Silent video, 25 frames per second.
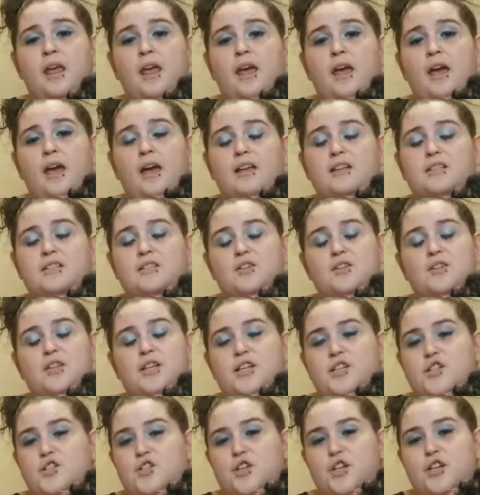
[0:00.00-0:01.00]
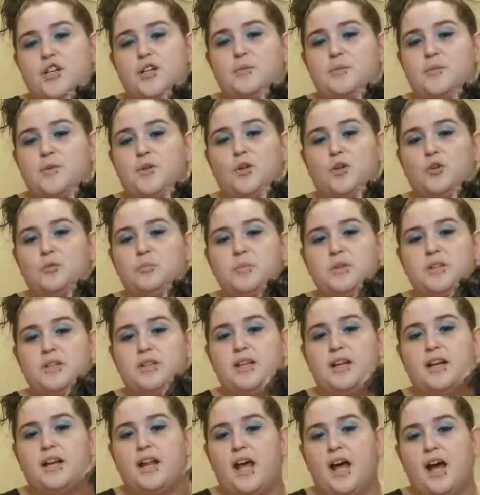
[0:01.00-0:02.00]
And so they straight up told me
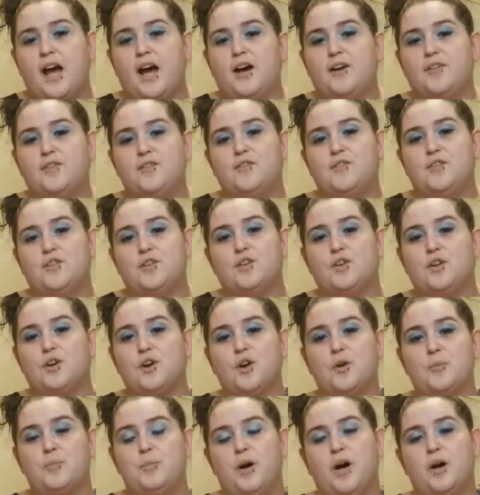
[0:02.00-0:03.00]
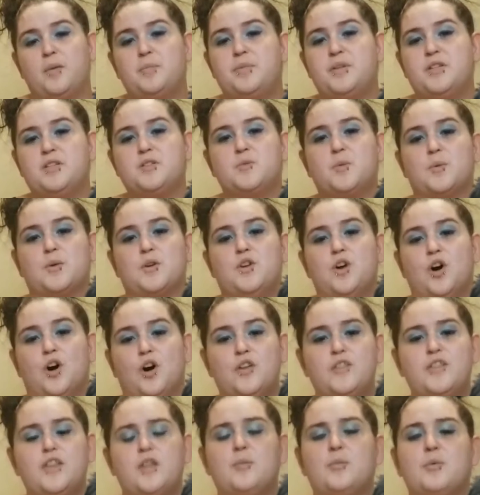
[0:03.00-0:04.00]
that after her puppies were
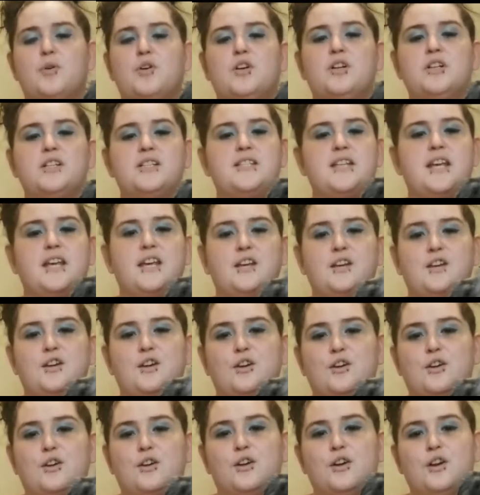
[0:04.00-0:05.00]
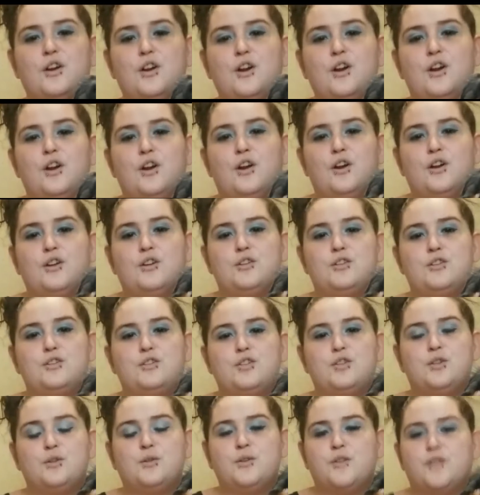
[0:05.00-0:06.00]
gone, they were going to take her
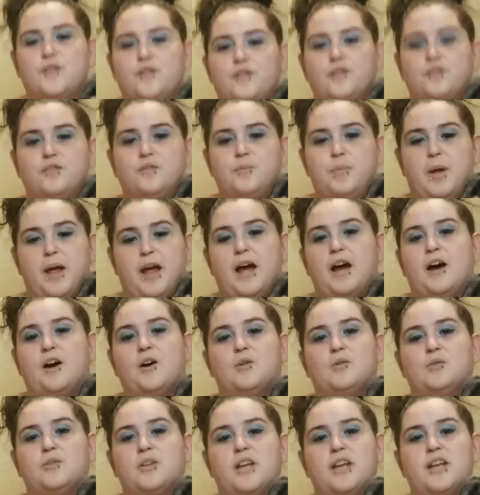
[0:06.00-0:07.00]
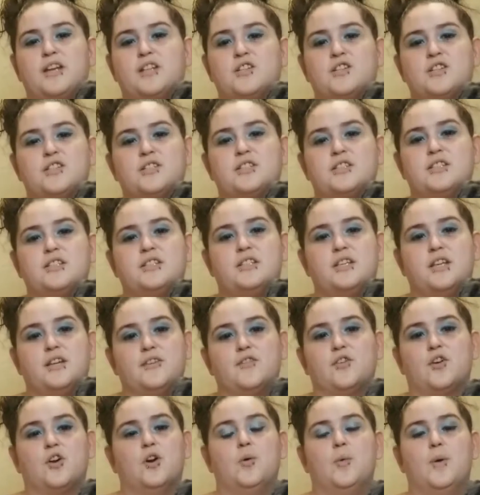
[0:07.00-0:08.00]
to the pound and just give
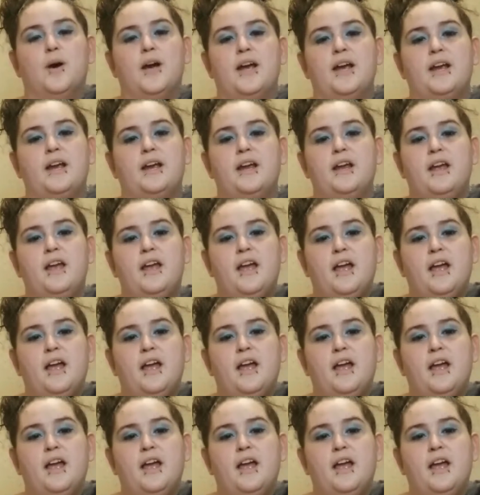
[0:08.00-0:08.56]
her away.